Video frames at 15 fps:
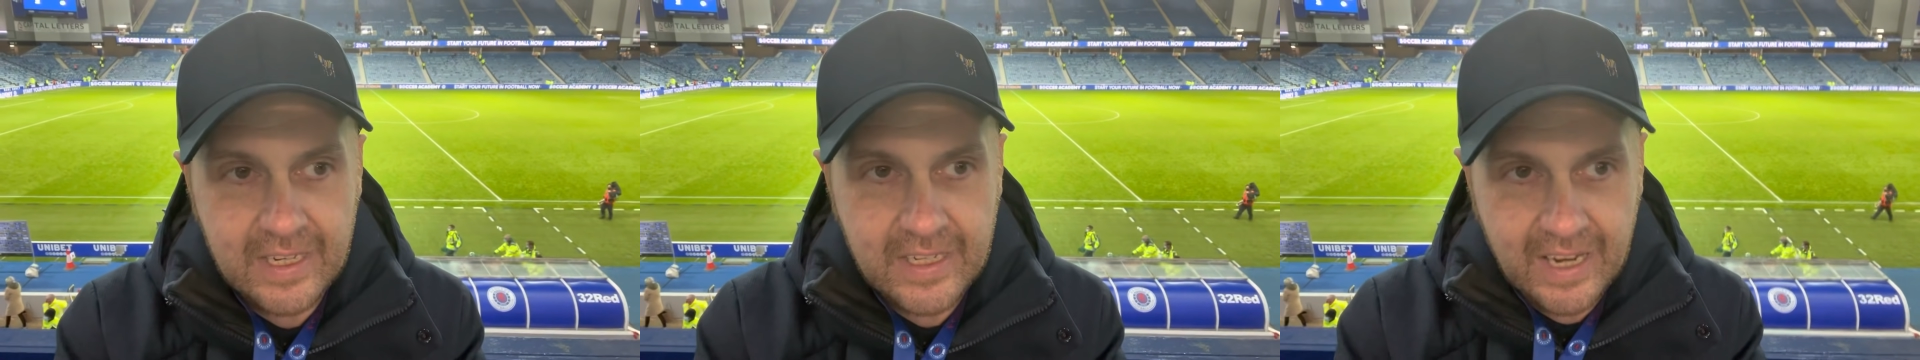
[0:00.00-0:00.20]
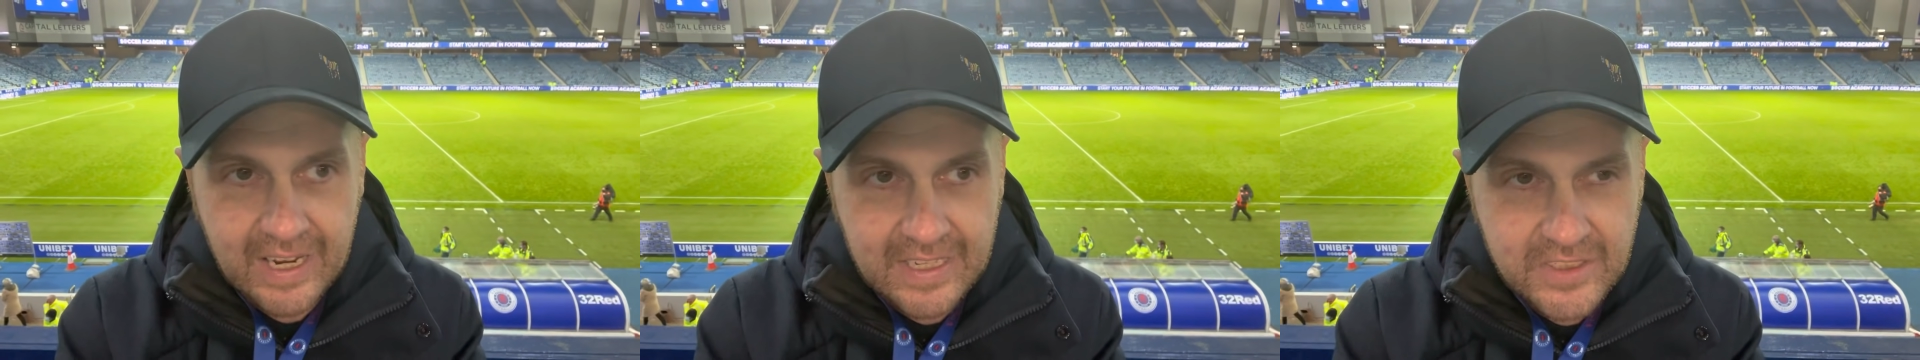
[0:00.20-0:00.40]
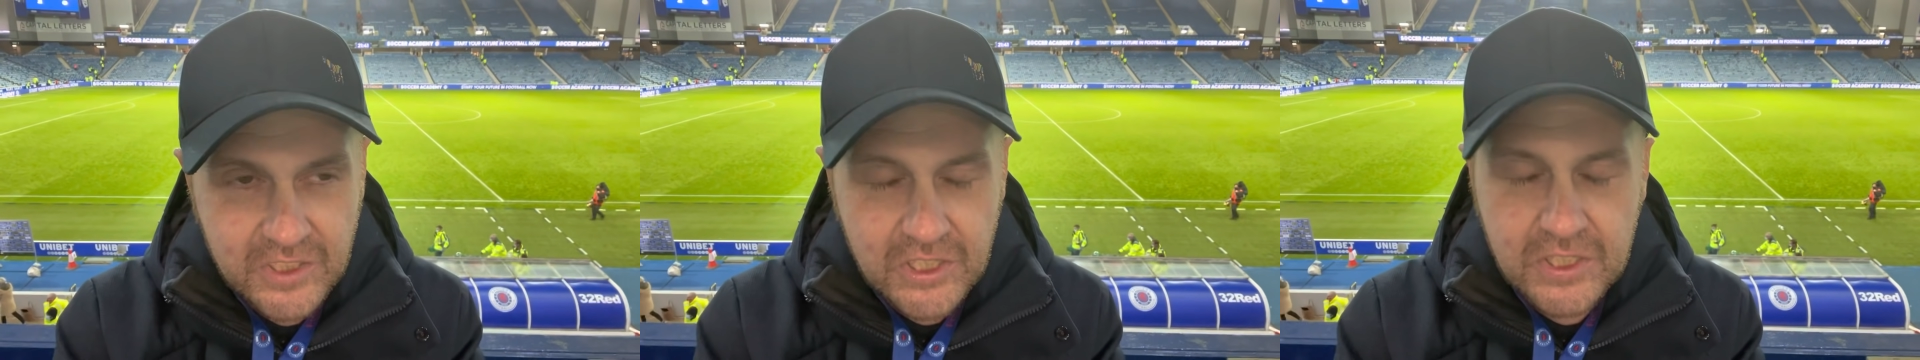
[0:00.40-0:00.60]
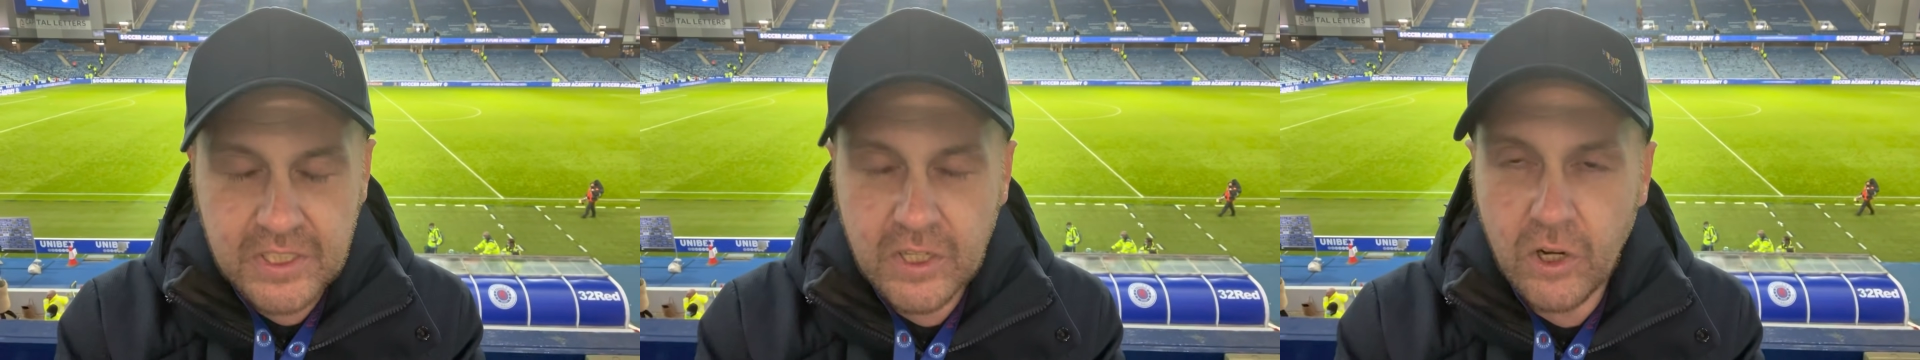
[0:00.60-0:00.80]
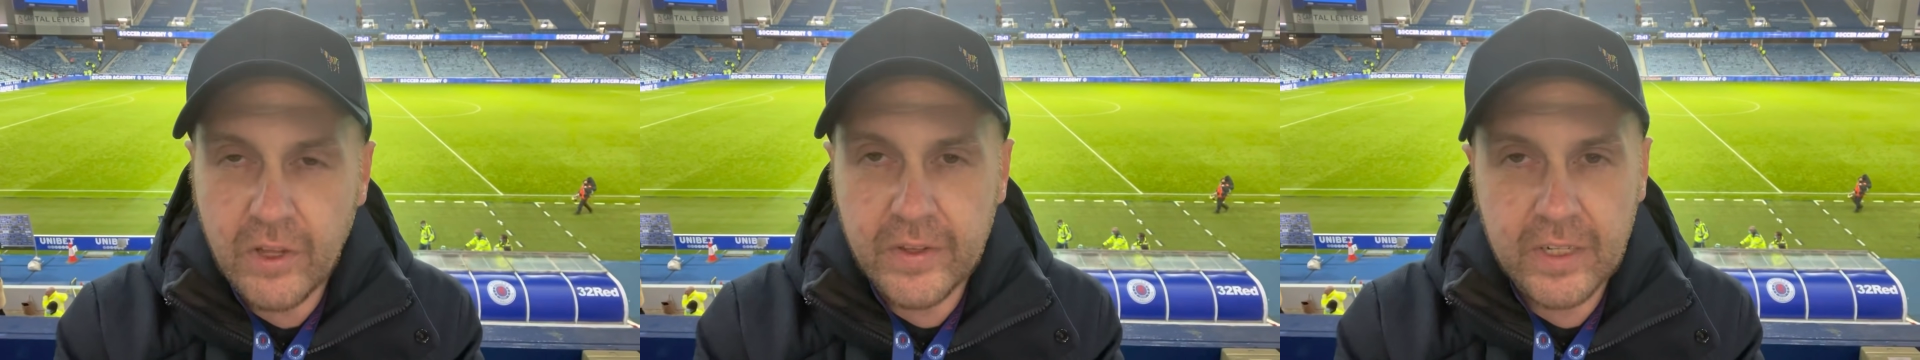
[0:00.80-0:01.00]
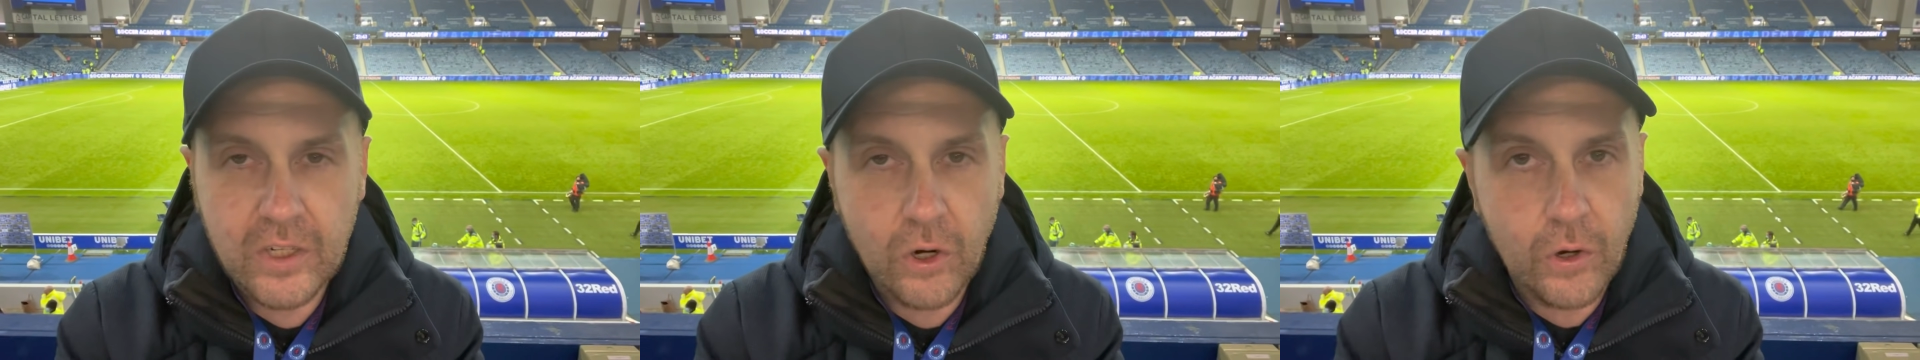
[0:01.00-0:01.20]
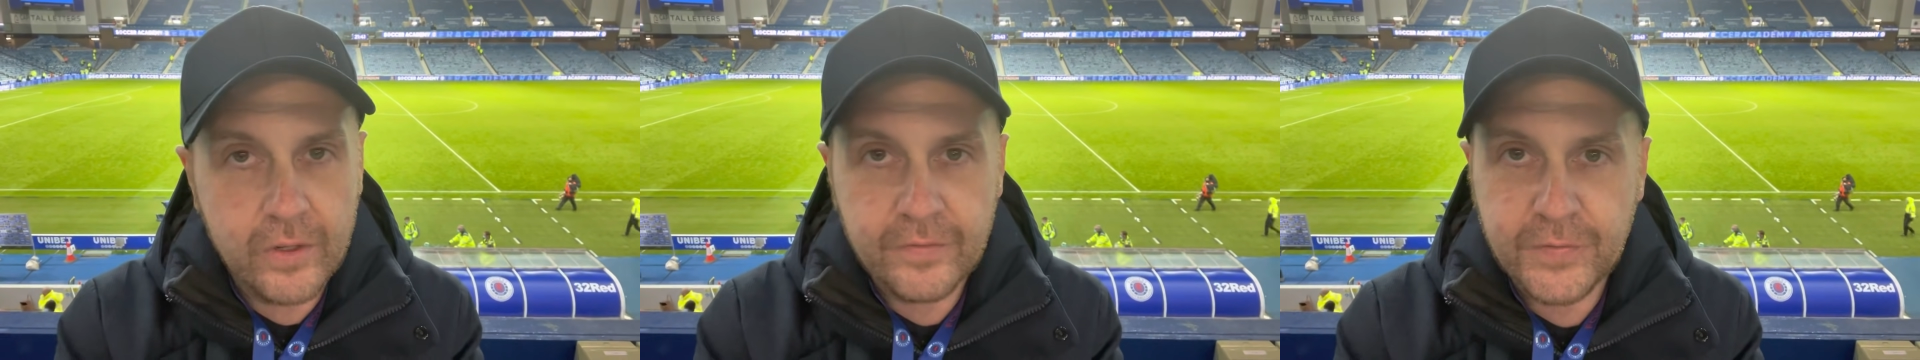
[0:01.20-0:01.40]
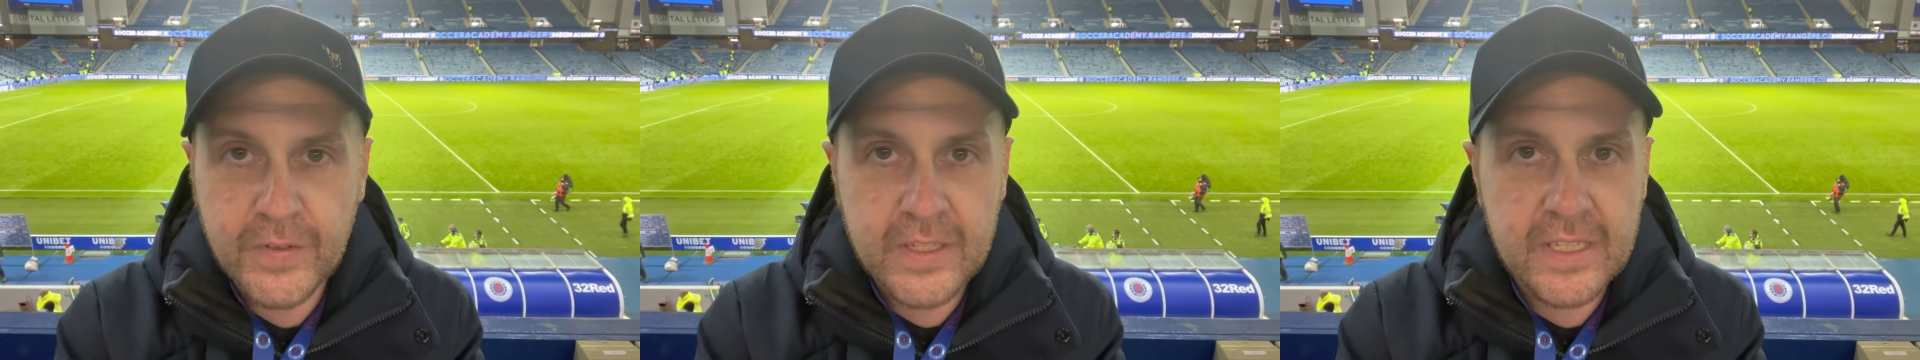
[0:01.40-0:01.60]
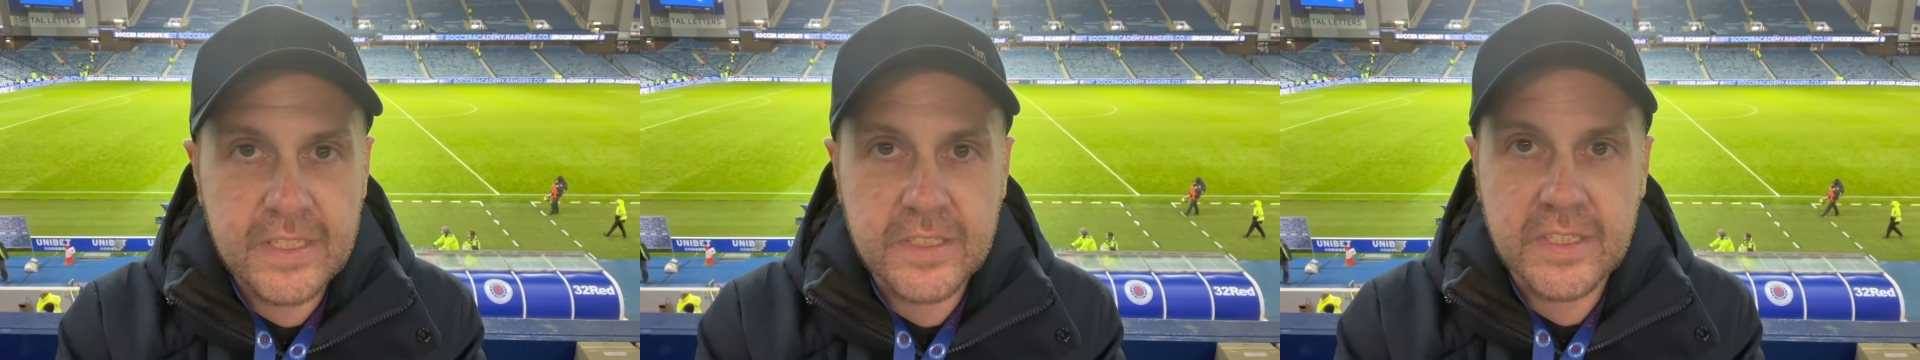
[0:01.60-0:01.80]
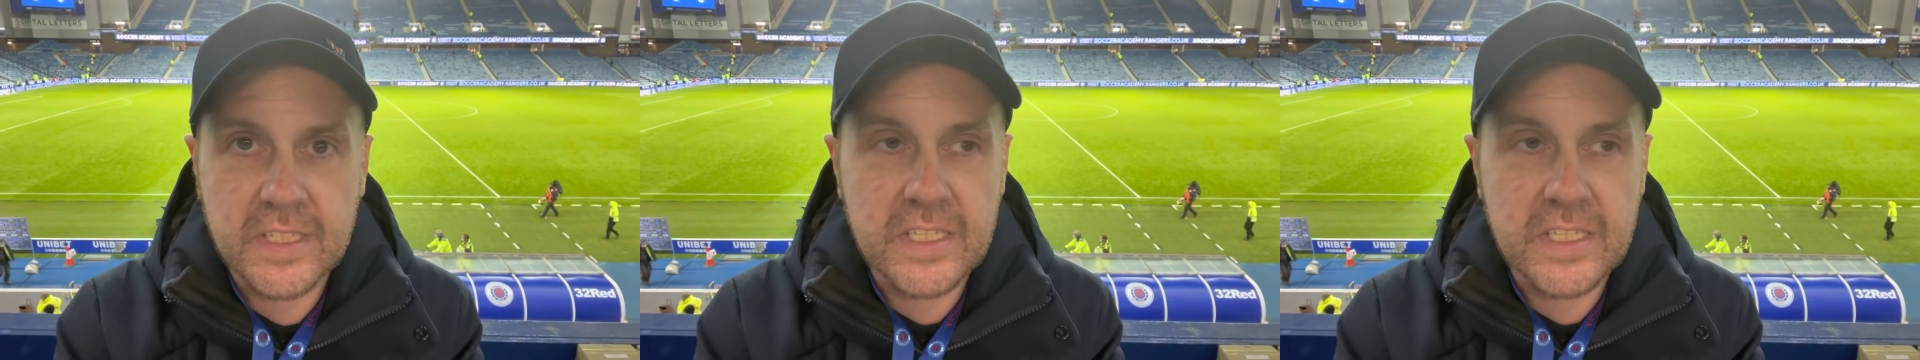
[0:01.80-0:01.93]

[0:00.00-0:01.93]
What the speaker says: he's just got the confidence,